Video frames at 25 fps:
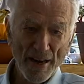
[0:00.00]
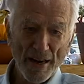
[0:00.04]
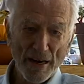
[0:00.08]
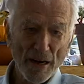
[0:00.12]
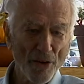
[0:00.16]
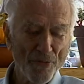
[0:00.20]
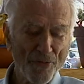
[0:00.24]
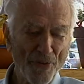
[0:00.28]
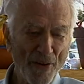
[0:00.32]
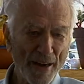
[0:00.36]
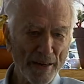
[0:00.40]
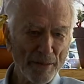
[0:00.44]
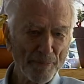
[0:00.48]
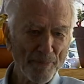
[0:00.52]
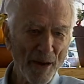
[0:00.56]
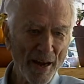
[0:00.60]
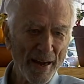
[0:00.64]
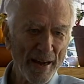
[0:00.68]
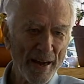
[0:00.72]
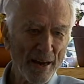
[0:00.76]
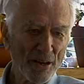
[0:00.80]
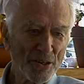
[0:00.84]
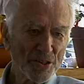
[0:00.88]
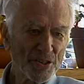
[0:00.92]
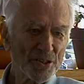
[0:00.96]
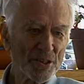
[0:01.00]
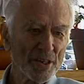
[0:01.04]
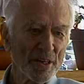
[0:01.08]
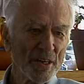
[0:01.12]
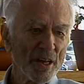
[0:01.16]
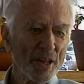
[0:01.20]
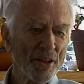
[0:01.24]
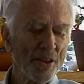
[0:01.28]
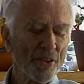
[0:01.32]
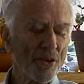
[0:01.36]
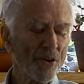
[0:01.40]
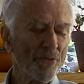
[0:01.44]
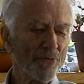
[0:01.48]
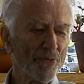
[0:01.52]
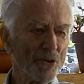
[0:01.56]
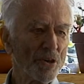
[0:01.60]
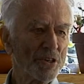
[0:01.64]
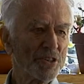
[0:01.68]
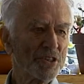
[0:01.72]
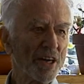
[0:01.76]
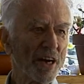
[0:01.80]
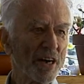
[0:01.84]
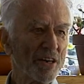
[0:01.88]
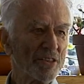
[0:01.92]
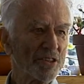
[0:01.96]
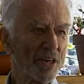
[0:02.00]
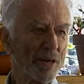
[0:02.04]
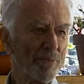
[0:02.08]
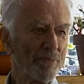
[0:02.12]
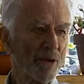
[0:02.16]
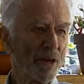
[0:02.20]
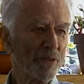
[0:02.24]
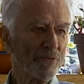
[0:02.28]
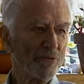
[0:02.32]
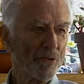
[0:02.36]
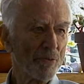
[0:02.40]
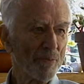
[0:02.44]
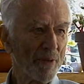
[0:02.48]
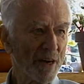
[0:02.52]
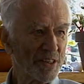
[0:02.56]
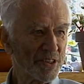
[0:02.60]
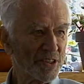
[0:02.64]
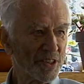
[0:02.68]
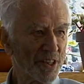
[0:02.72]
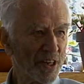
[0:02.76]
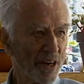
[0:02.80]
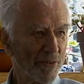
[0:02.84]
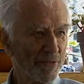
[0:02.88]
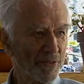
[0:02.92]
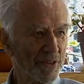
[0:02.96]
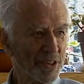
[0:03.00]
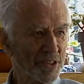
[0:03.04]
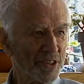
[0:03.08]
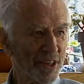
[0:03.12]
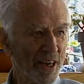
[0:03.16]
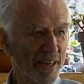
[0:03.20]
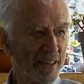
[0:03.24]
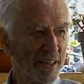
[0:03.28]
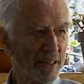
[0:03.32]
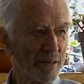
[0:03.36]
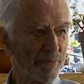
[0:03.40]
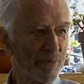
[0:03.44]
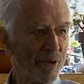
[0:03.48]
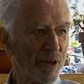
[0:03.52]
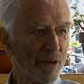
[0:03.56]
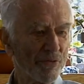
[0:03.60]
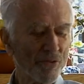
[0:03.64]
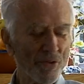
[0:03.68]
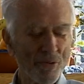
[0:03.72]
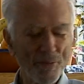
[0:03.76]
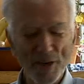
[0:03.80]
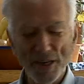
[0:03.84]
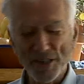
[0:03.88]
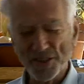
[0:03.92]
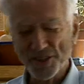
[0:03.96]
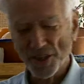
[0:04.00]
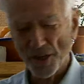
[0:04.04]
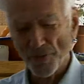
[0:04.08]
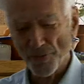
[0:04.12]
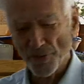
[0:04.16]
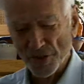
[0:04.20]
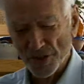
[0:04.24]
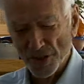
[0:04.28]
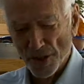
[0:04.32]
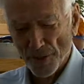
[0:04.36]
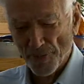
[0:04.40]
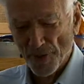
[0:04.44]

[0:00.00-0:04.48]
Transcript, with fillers: matter of fact, my house, the first house I built for myself, designed and built for myself, was